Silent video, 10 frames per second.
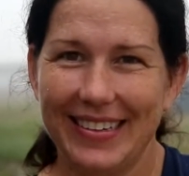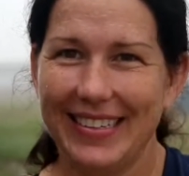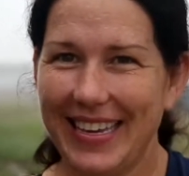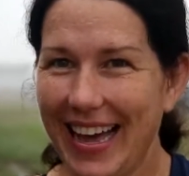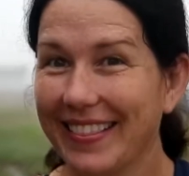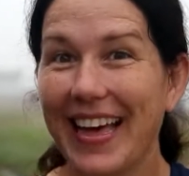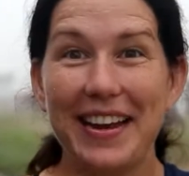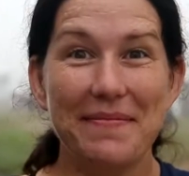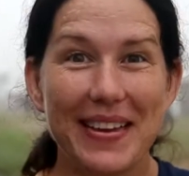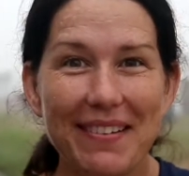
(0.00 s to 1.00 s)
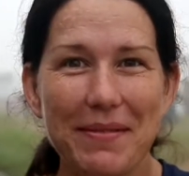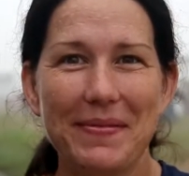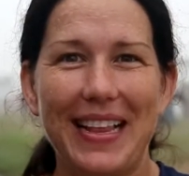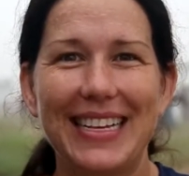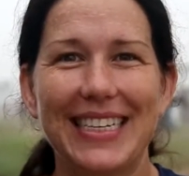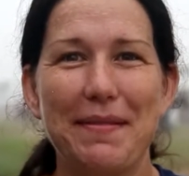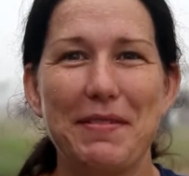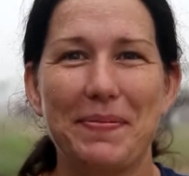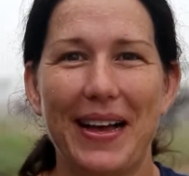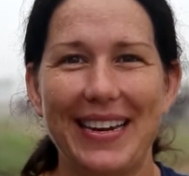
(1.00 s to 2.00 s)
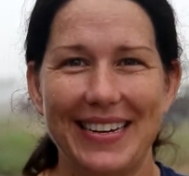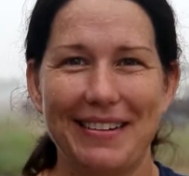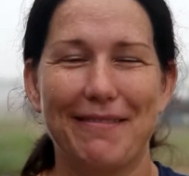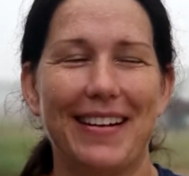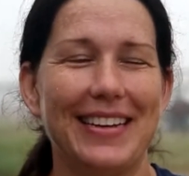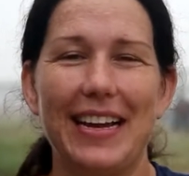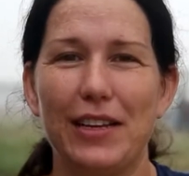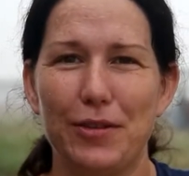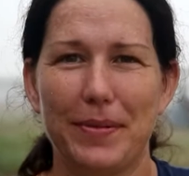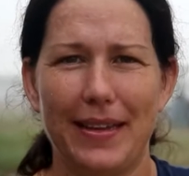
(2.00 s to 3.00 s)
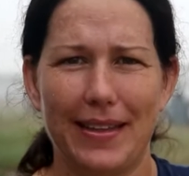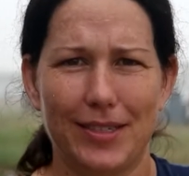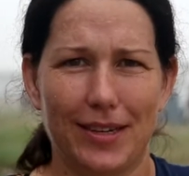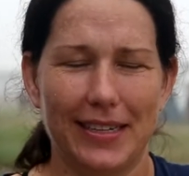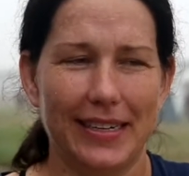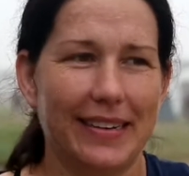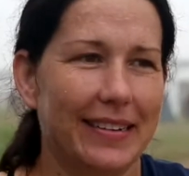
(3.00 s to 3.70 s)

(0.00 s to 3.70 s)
Beatles yeah, song. Yeah, Let It Be. Remember last go, time yeah. you played it and you won? Yeah. yeah, you play that song again.